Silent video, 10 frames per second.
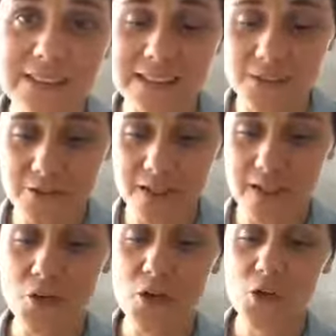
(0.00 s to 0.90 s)

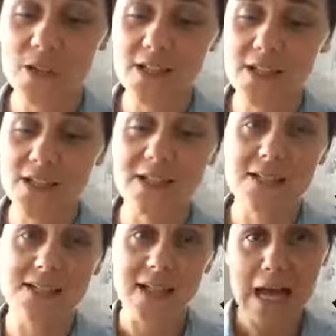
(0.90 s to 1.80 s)
ingredient, which
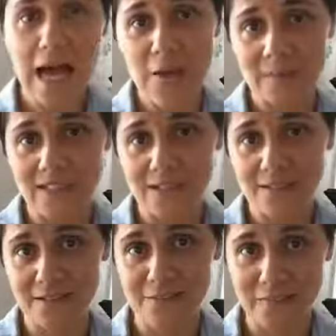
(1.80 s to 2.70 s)
is
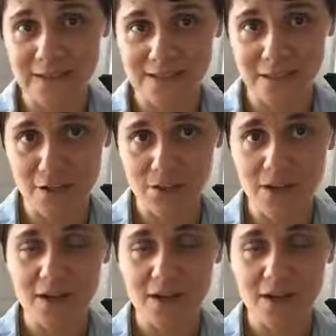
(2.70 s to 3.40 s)
habanero Tabasco.